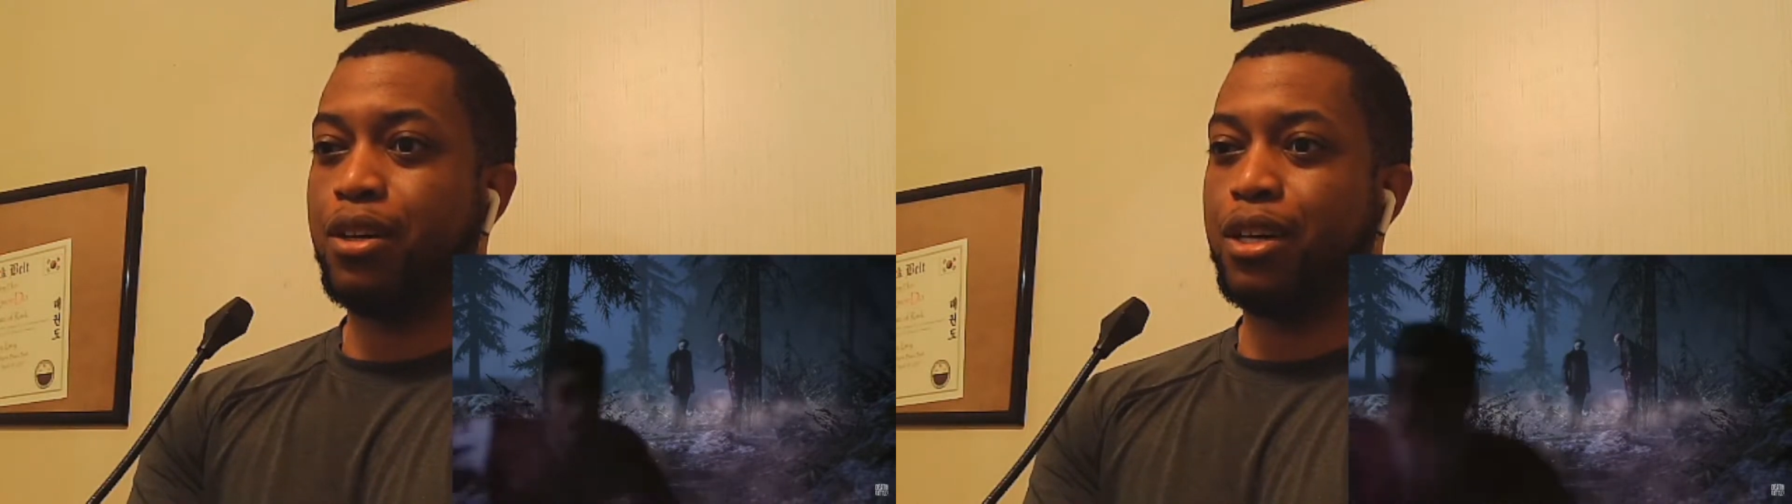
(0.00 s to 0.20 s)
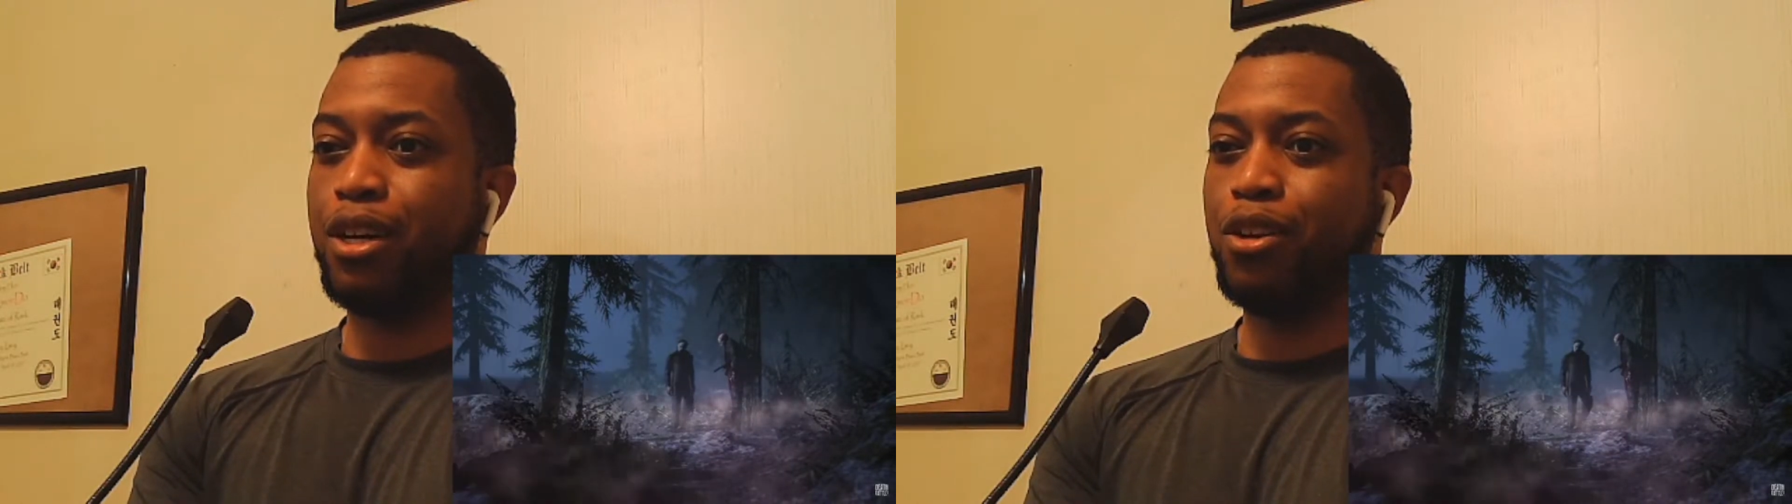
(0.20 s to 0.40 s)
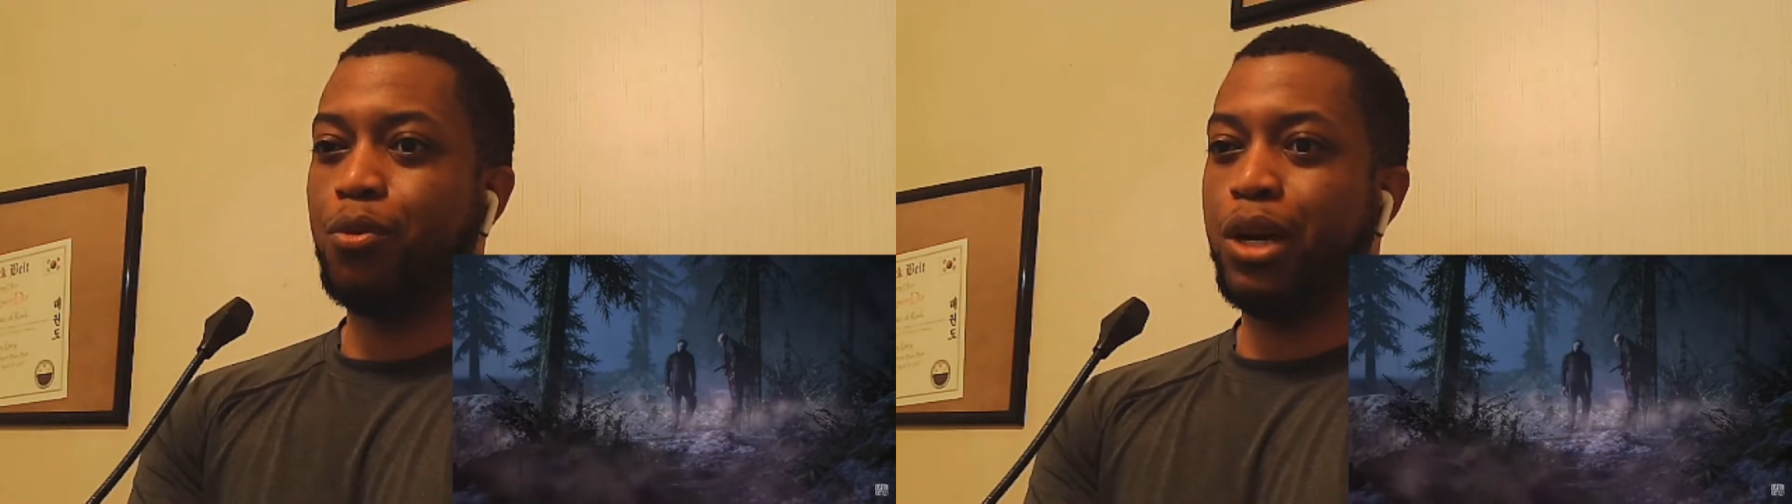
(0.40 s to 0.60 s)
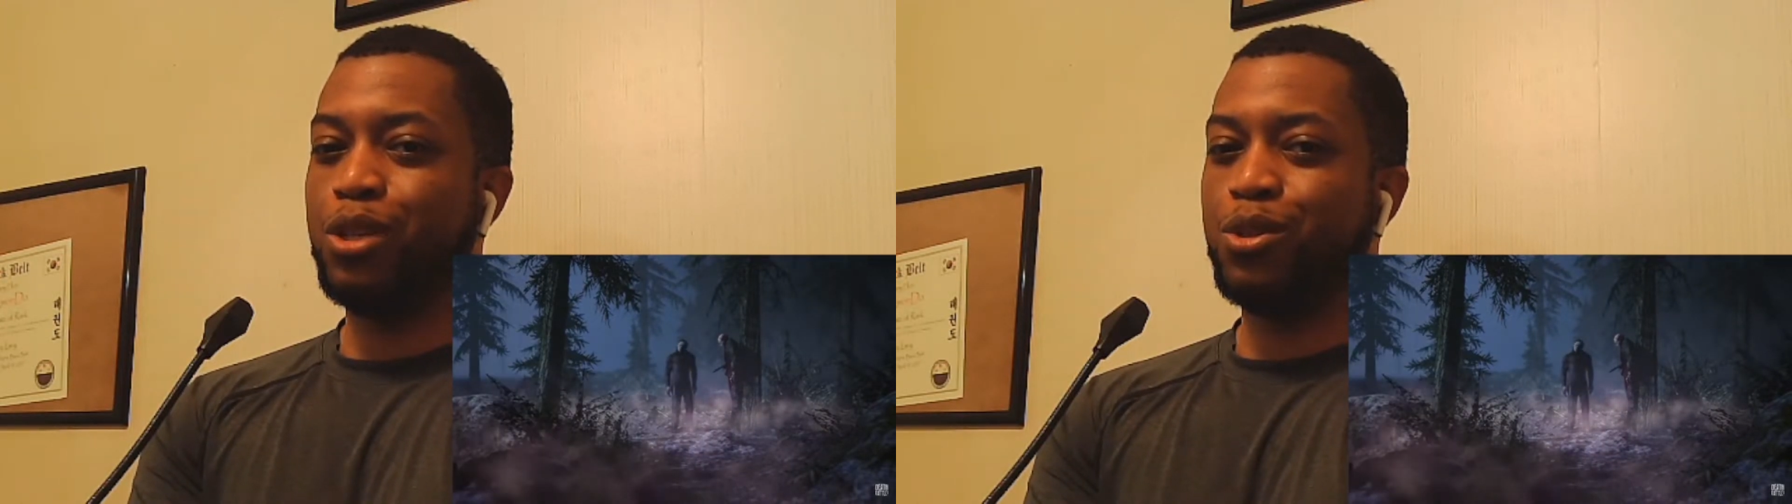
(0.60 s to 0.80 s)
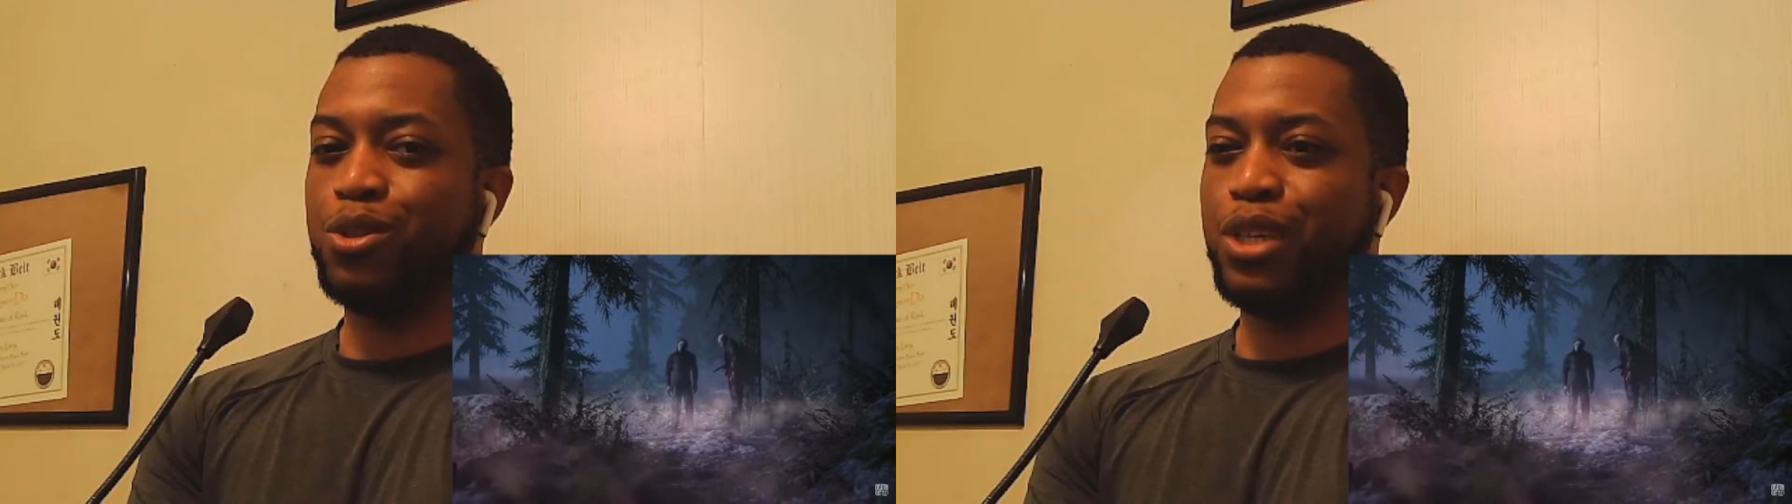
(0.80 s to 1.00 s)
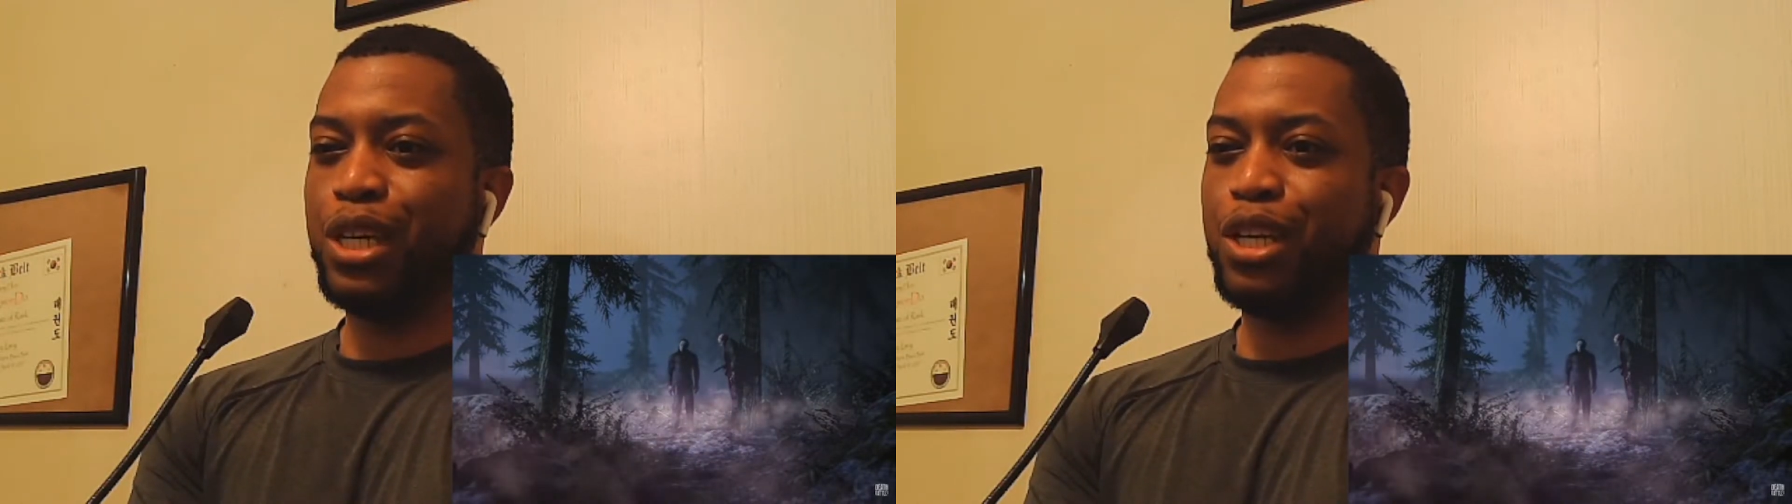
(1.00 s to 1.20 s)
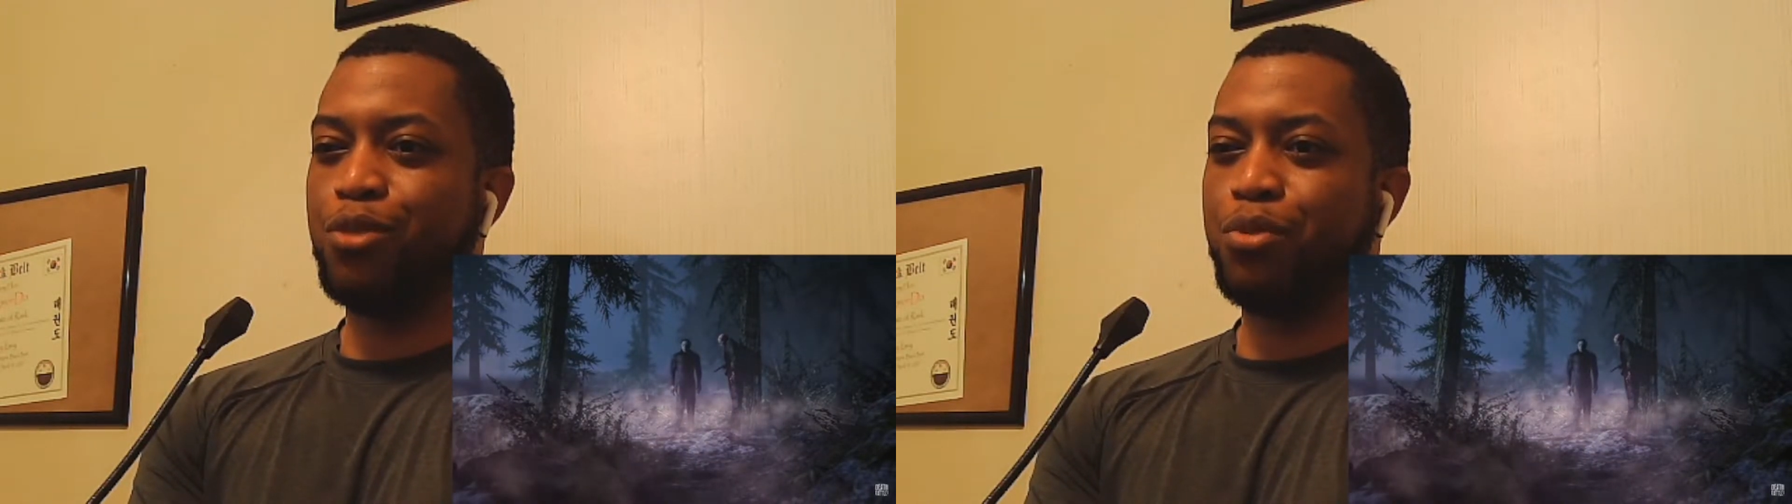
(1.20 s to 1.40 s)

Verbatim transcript: Oh, why you stand there,